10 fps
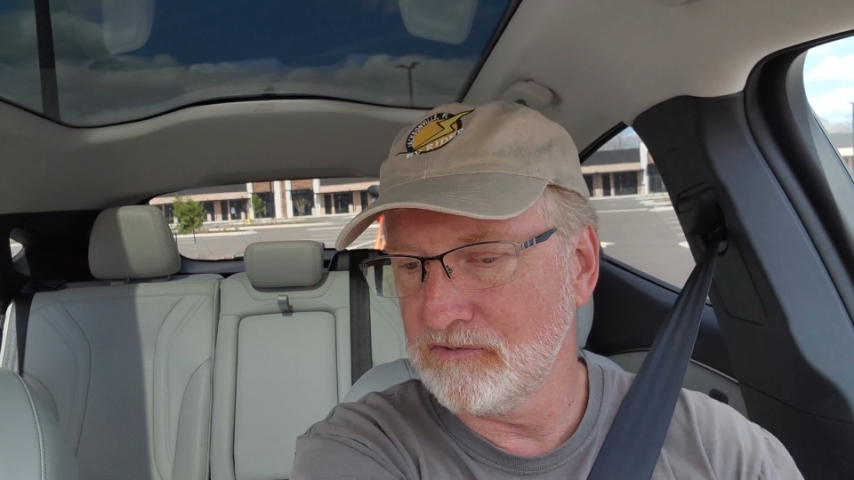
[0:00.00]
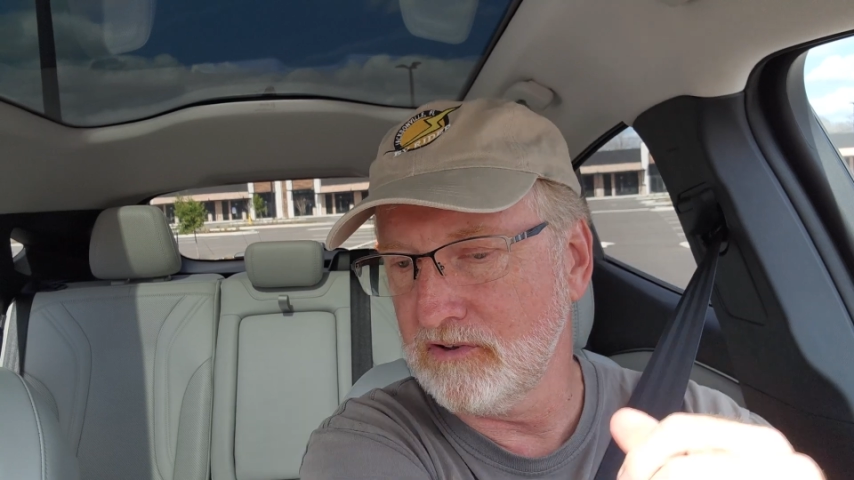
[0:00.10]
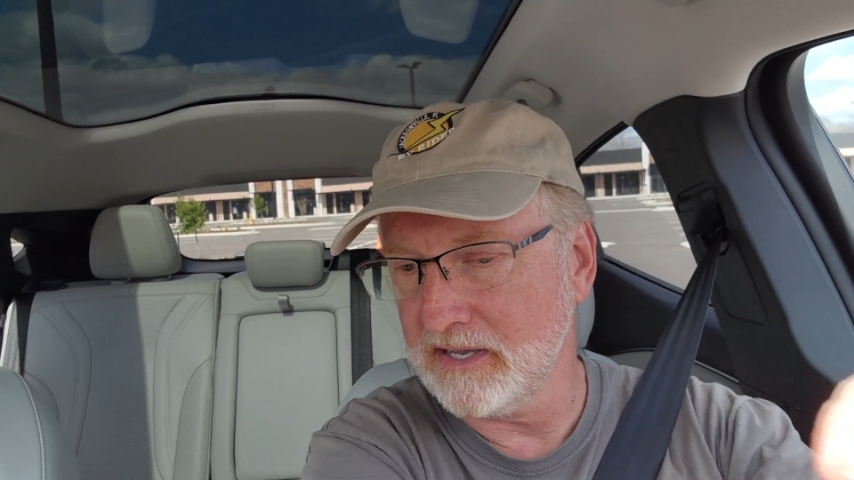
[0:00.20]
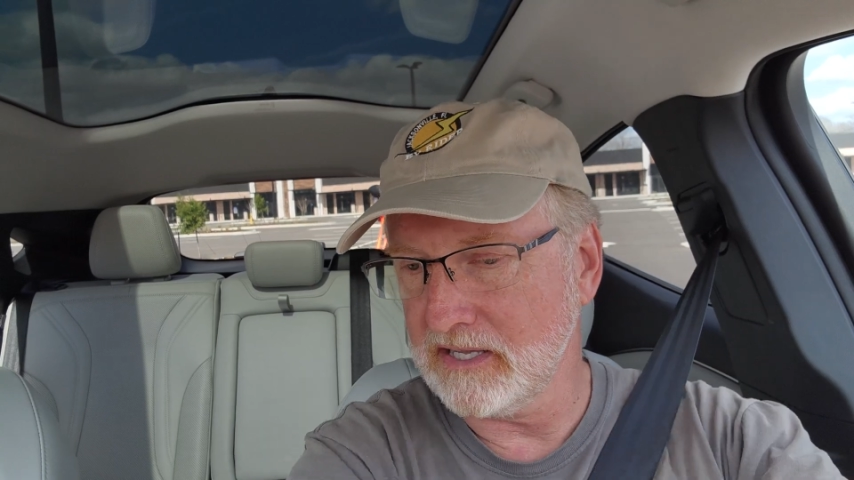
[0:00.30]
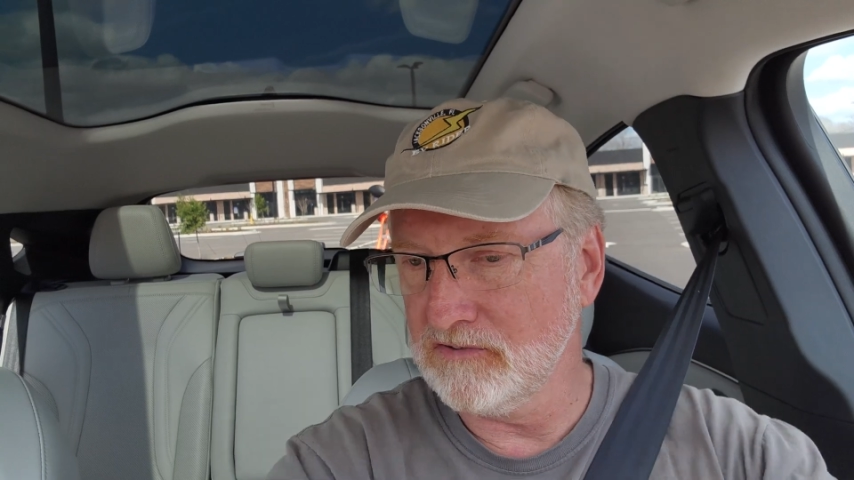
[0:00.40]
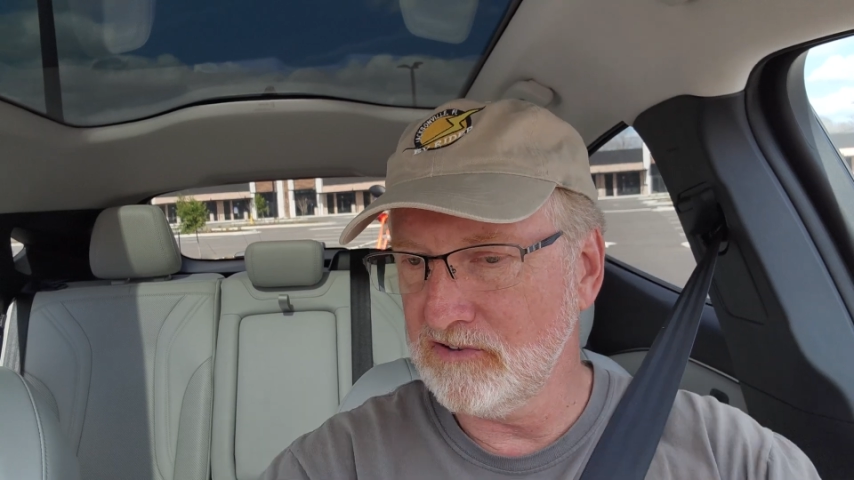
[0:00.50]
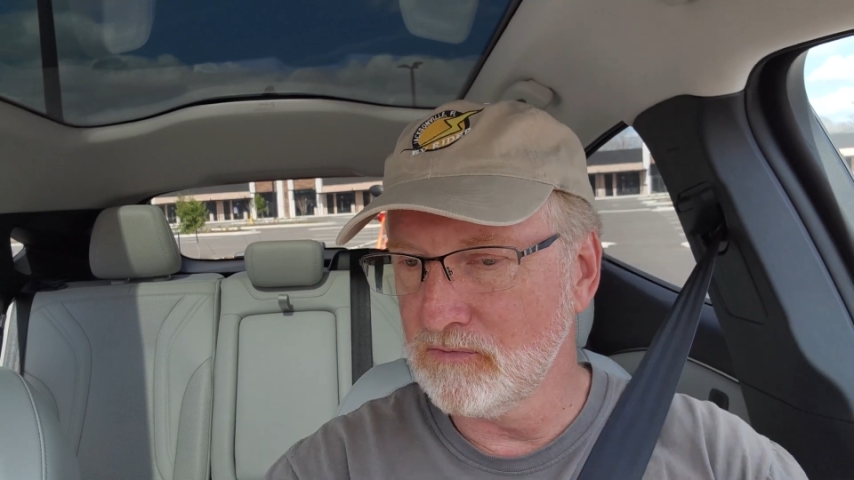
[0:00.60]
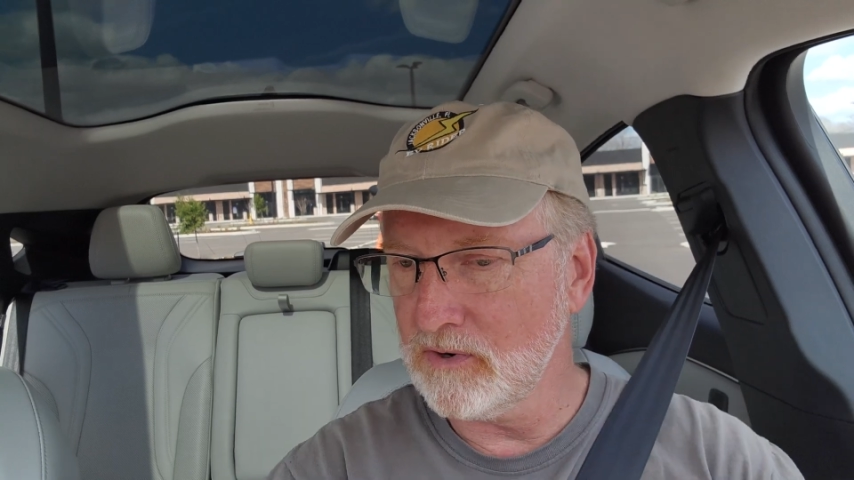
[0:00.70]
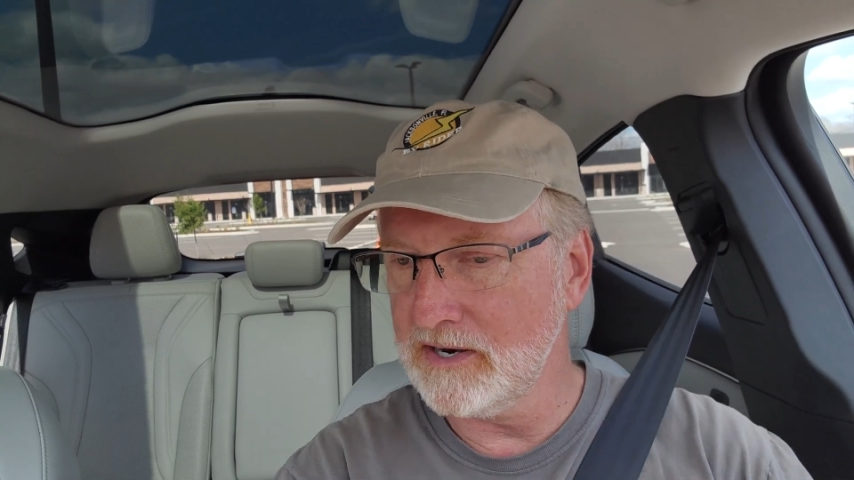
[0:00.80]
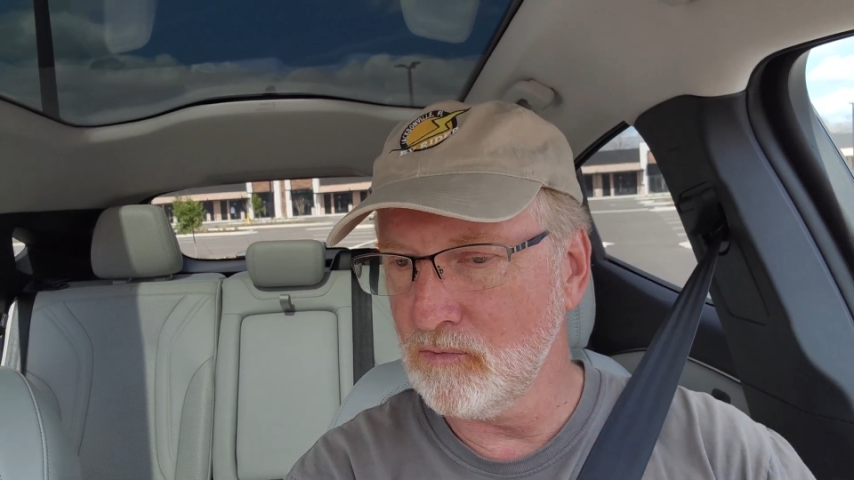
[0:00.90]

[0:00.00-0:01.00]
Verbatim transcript: So I can see right